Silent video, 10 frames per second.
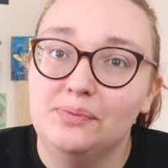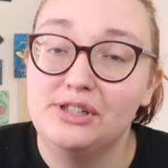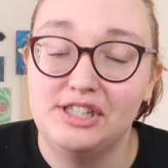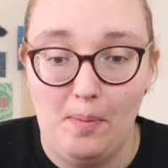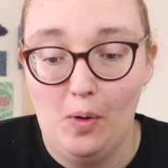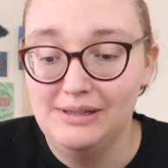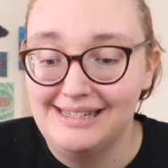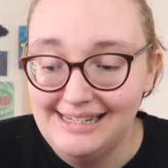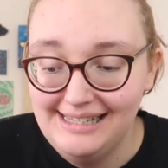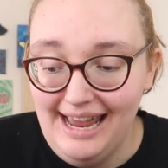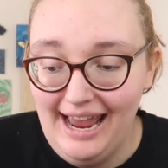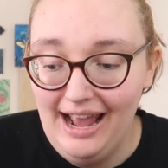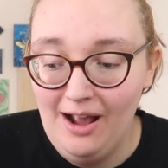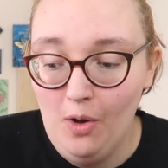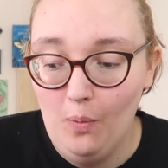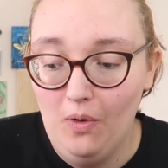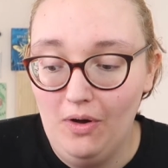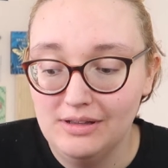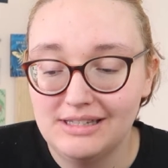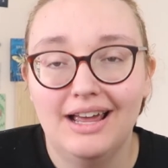was supposed to say
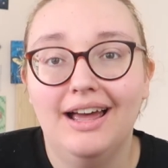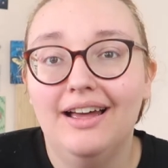was,